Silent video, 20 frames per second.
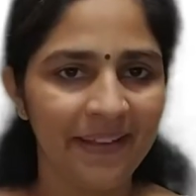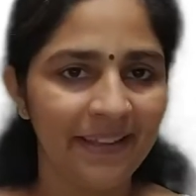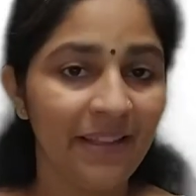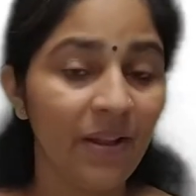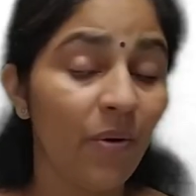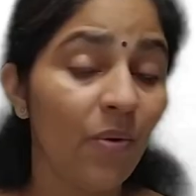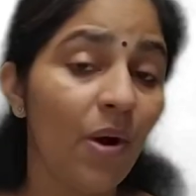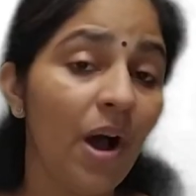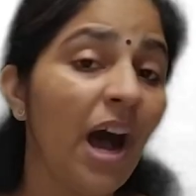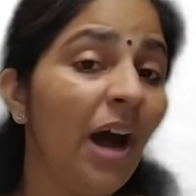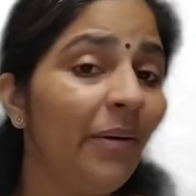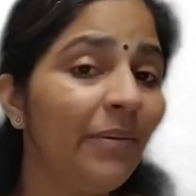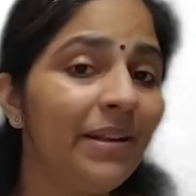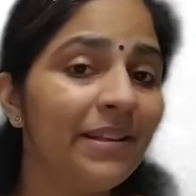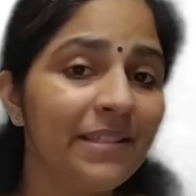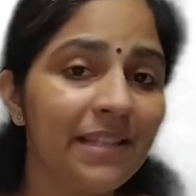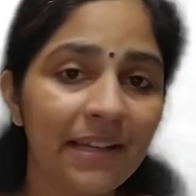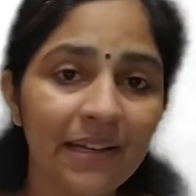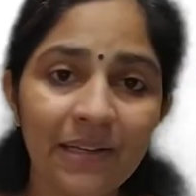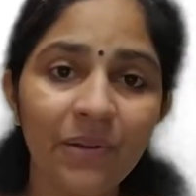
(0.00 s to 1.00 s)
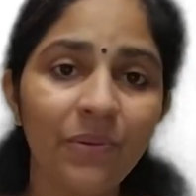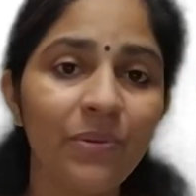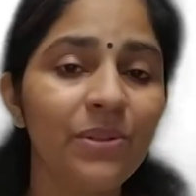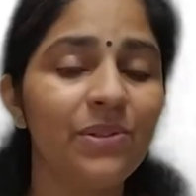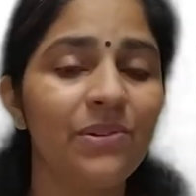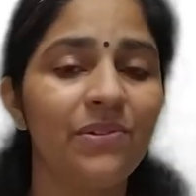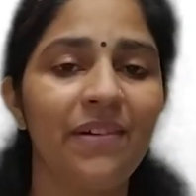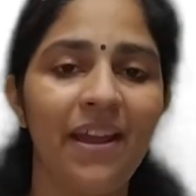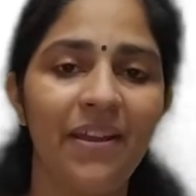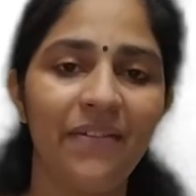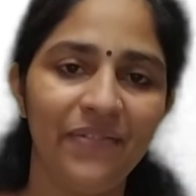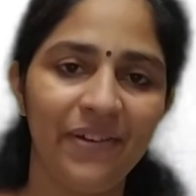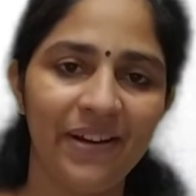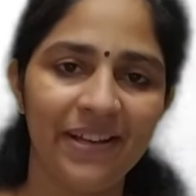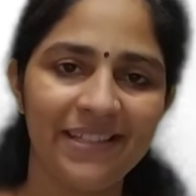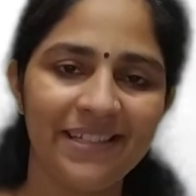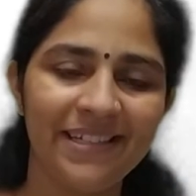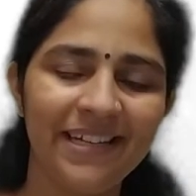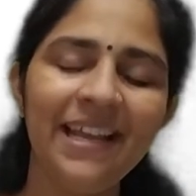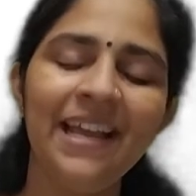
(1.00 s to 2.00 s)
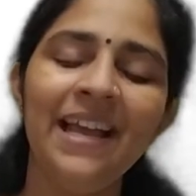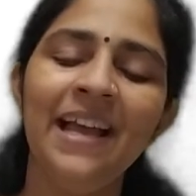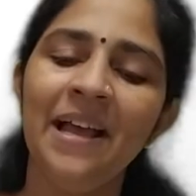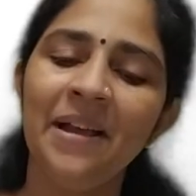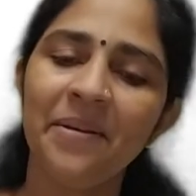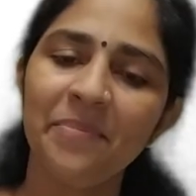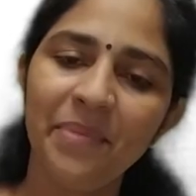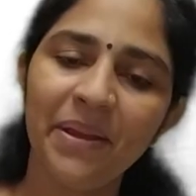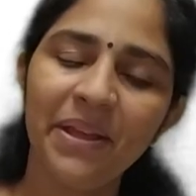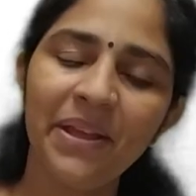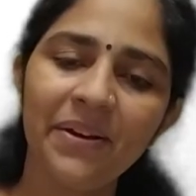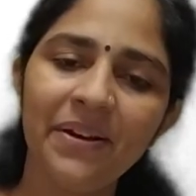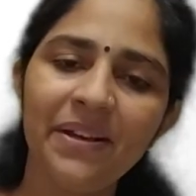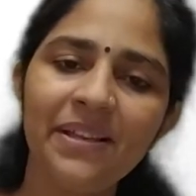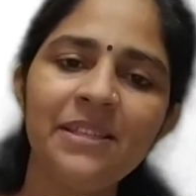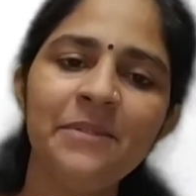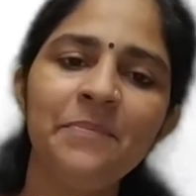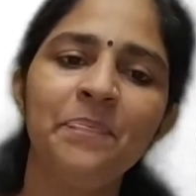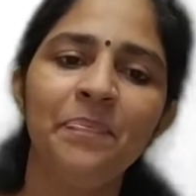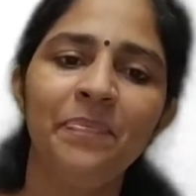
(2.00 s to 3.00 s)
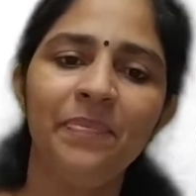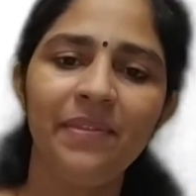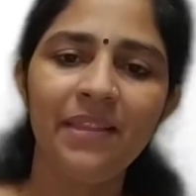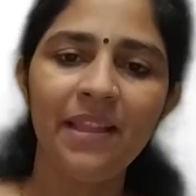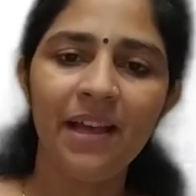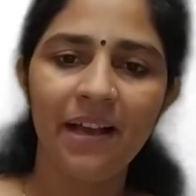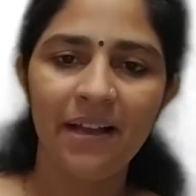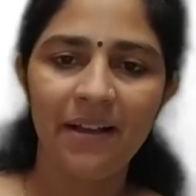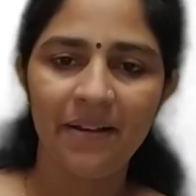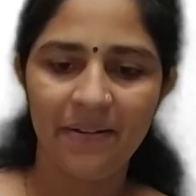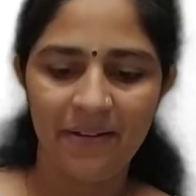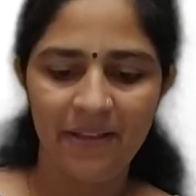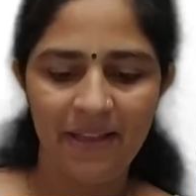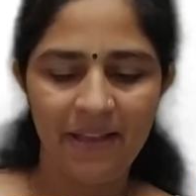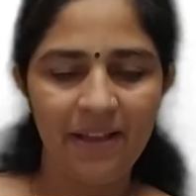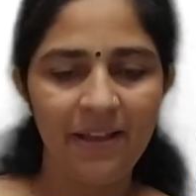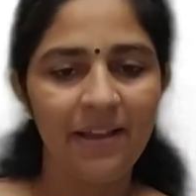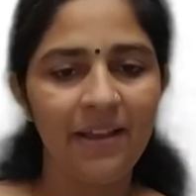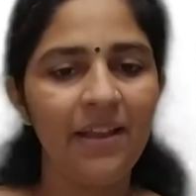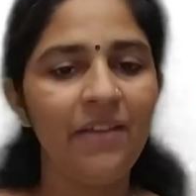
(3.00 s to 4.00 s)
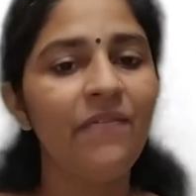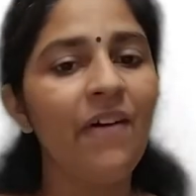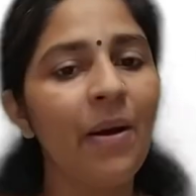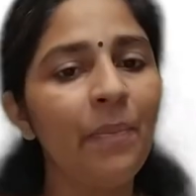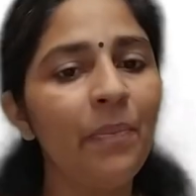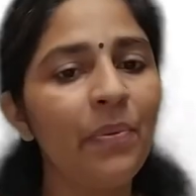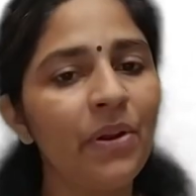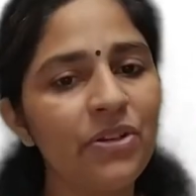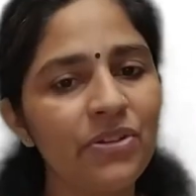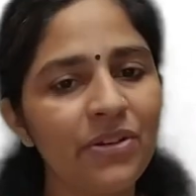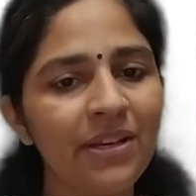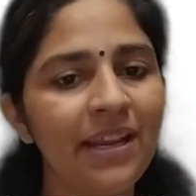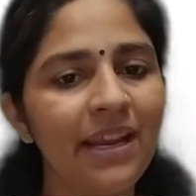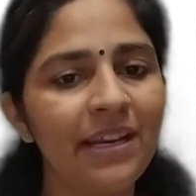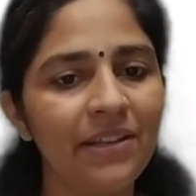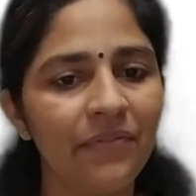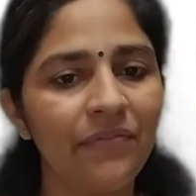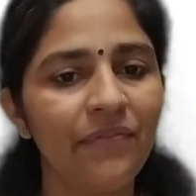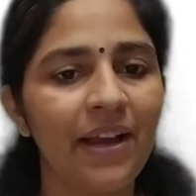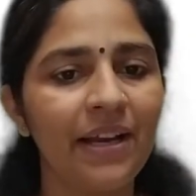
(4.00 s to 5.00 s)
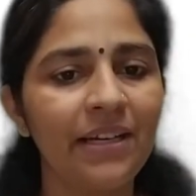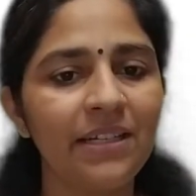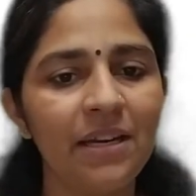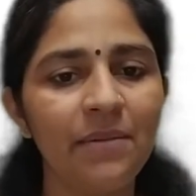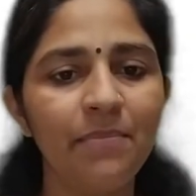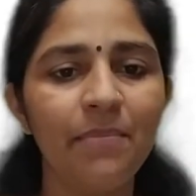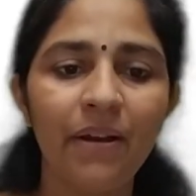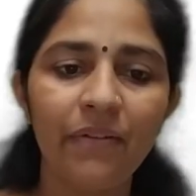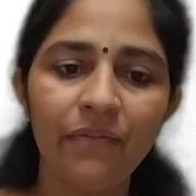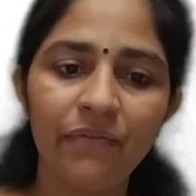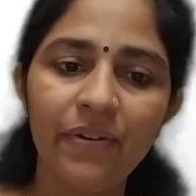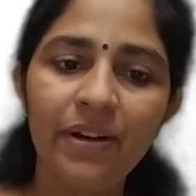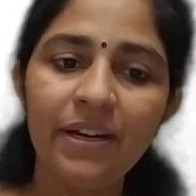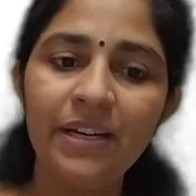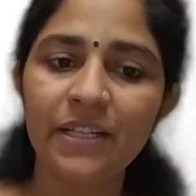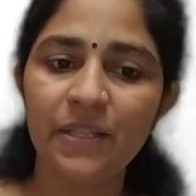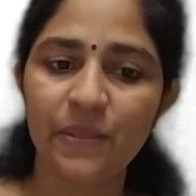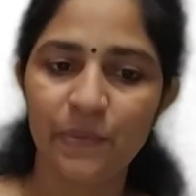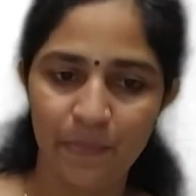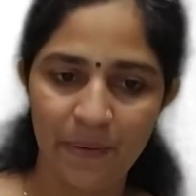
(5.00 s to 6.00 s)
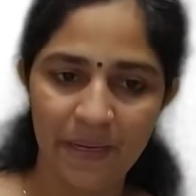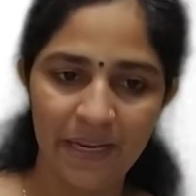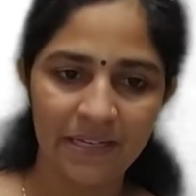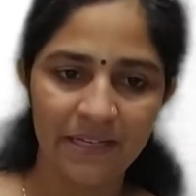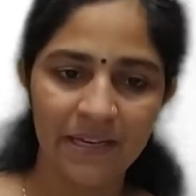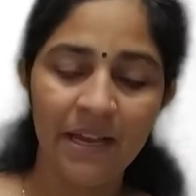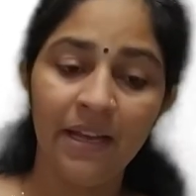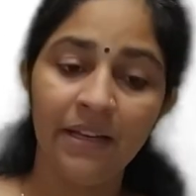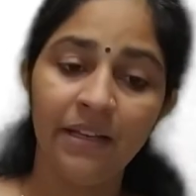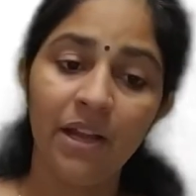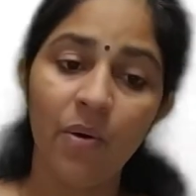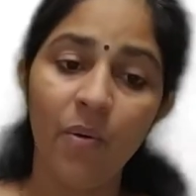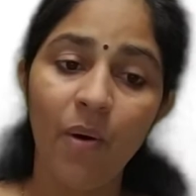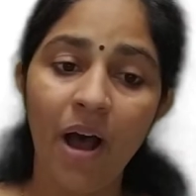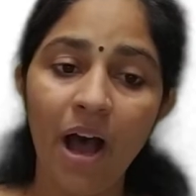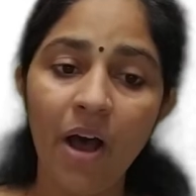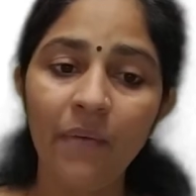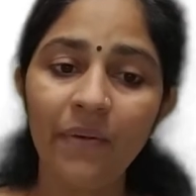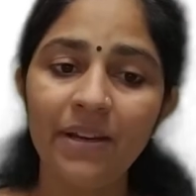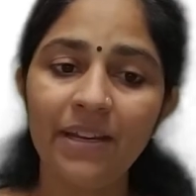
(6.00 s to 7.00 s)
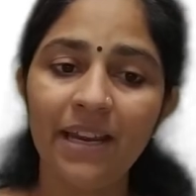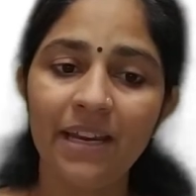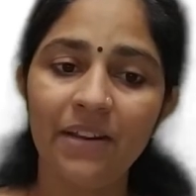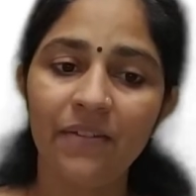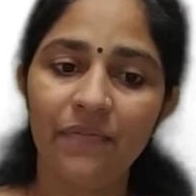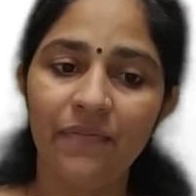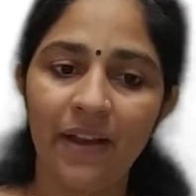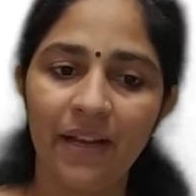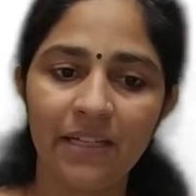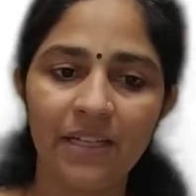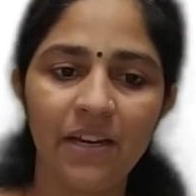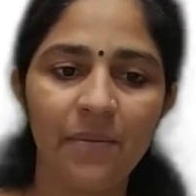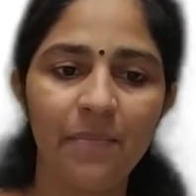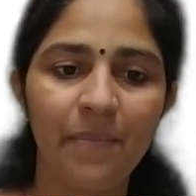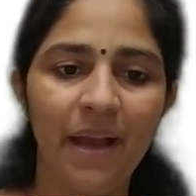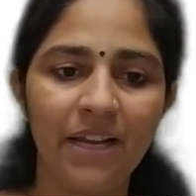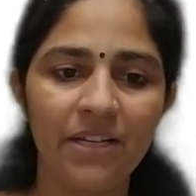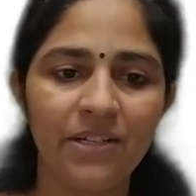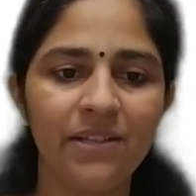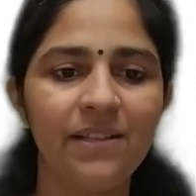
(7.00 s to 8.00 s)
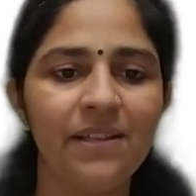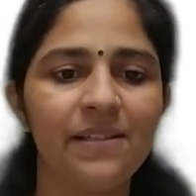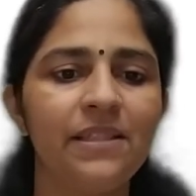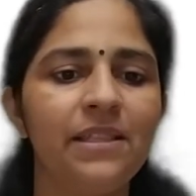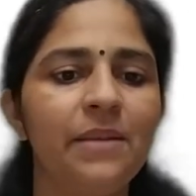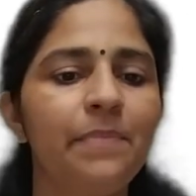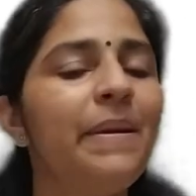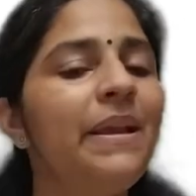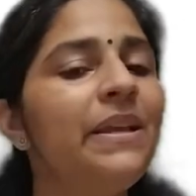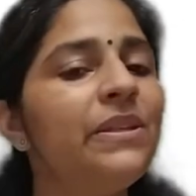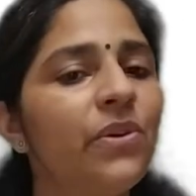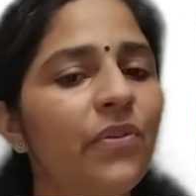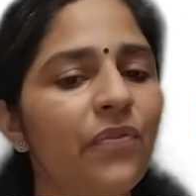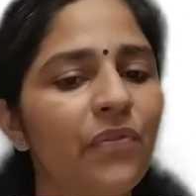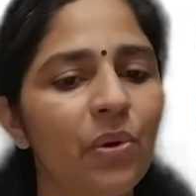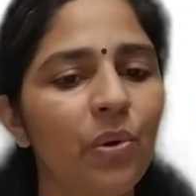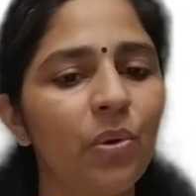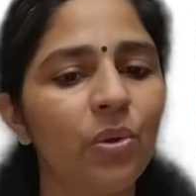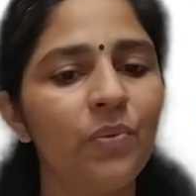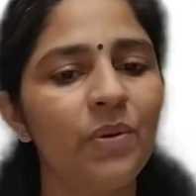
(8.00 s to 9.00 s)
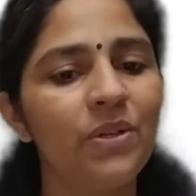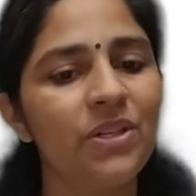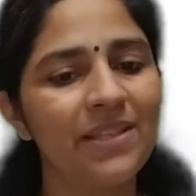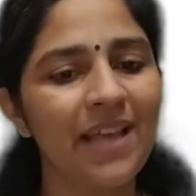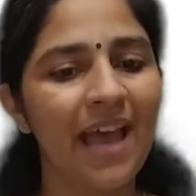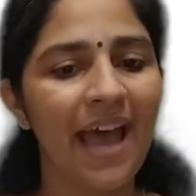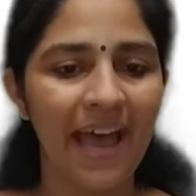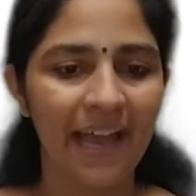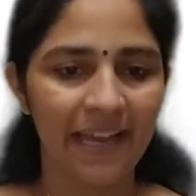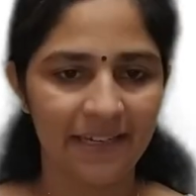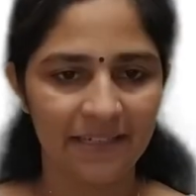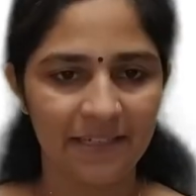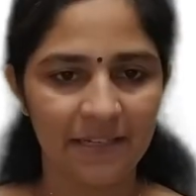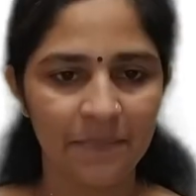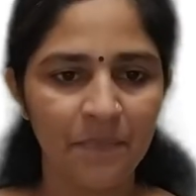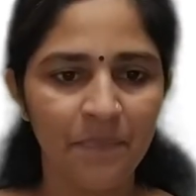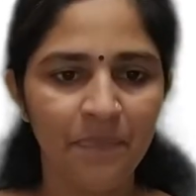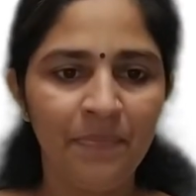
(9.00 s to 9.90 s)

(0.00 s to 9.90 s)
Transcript: Now how does the clothes dry faster? Because the evaporation get affected by wind speed. Now how it get affected? Imagine this is a piece of cloth which is hanged.